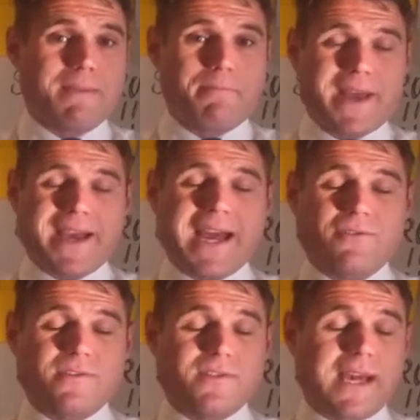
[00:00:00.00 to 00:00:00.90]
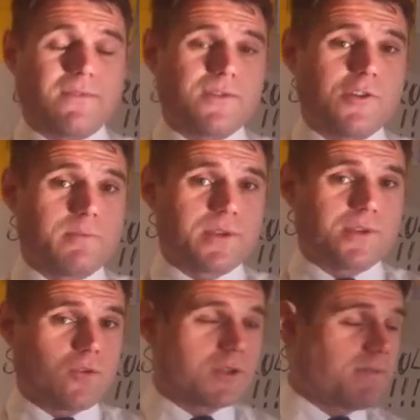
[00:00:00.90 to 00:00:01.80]
and big out-of-town
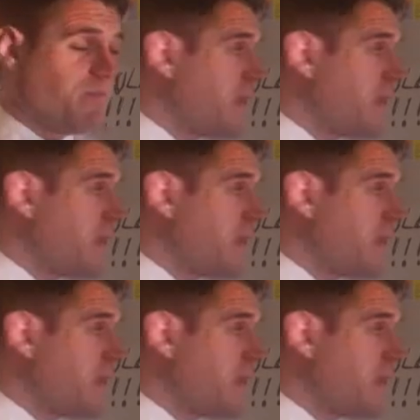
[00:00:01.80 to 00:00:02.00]
superstores.